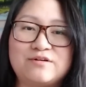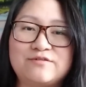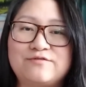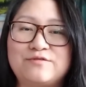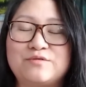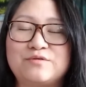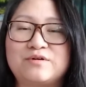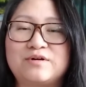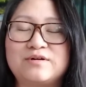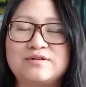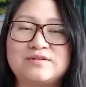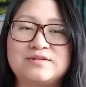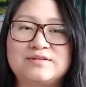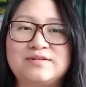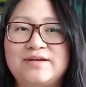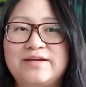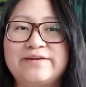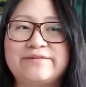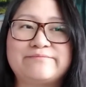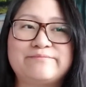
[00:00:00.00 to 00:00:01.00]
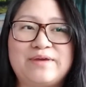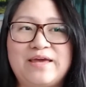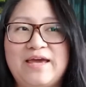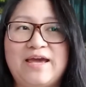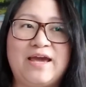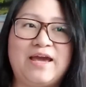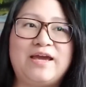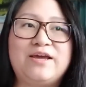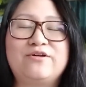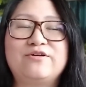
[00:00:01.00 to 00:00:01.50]
or four to like
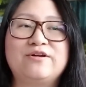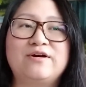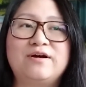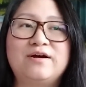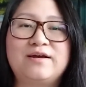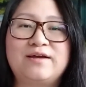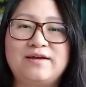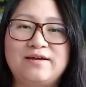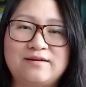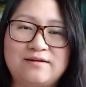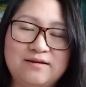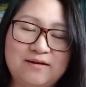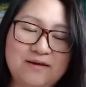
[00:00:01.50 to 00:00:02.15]
eight or nine.